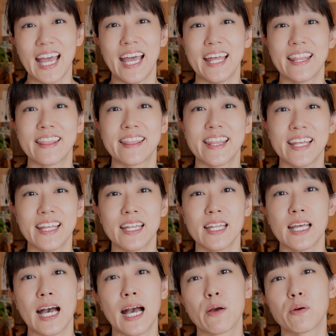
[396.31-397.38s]
And
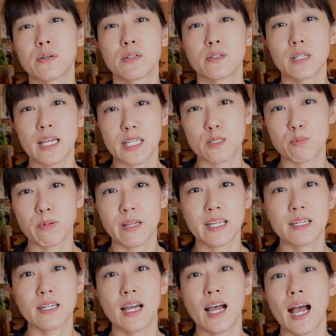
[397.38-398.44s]
then I would
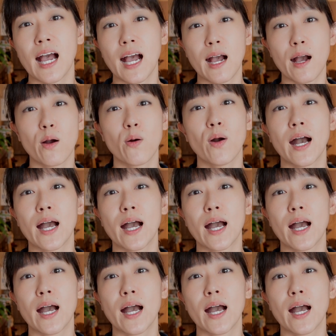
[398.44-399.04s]
explain how